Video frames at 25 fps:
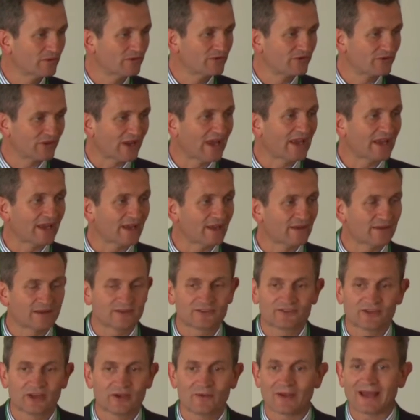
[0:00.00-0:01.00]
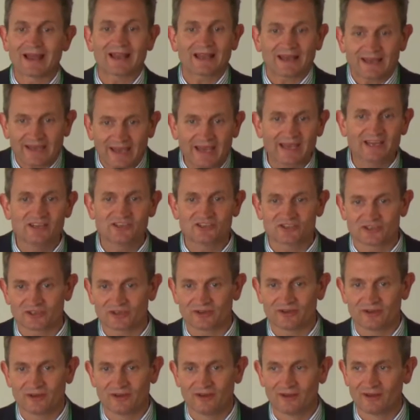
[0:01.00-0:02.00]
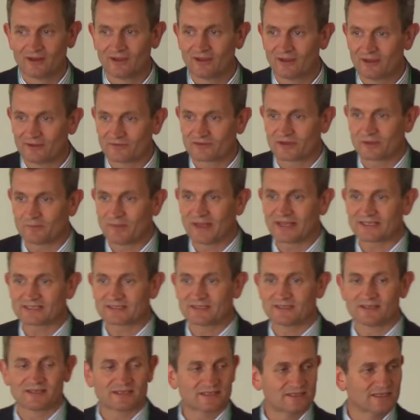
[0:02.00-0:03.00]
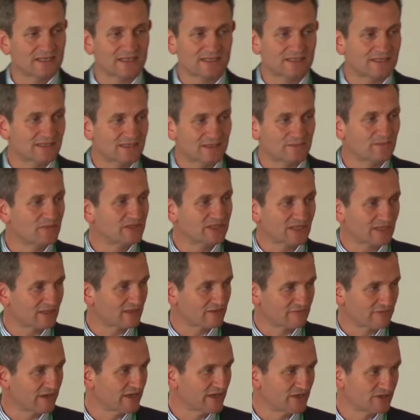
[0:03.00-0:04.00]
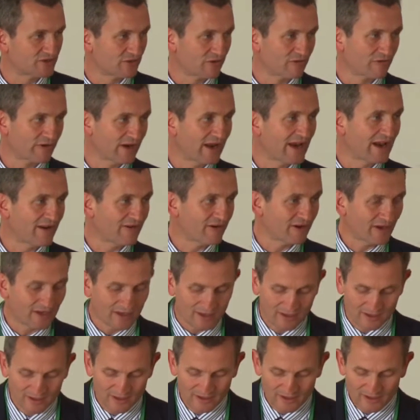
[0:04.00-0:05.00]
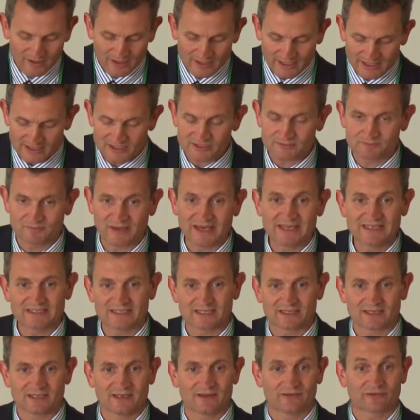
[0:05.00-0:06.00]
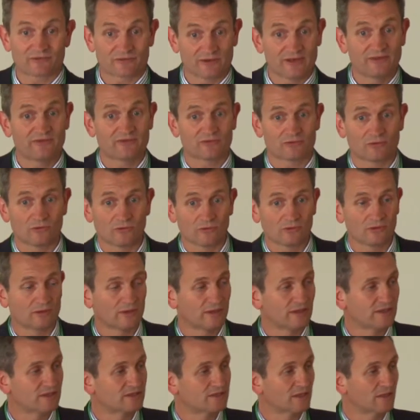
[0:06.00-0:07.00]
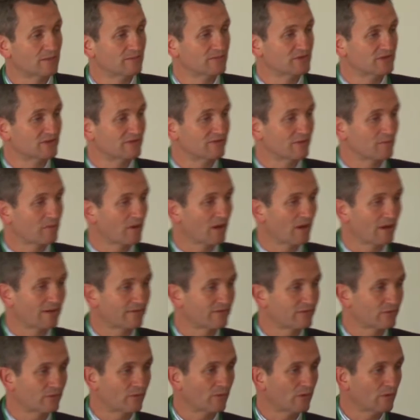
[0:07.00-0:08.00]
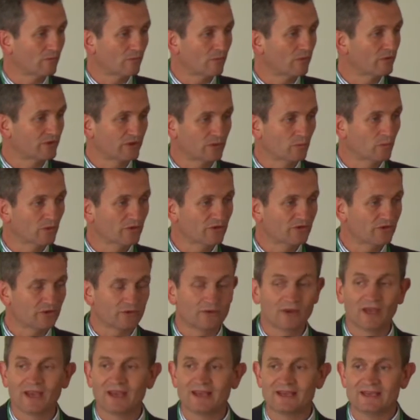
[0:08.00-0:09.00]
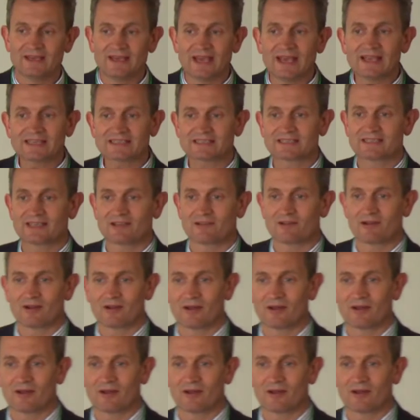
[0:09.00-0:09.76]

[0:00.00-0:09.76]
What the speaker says: one's saying, there's no allocation of capacity that's needed in a particular region or an area. It's basically a free-for-all in terms of applying for what you want to. Yes, there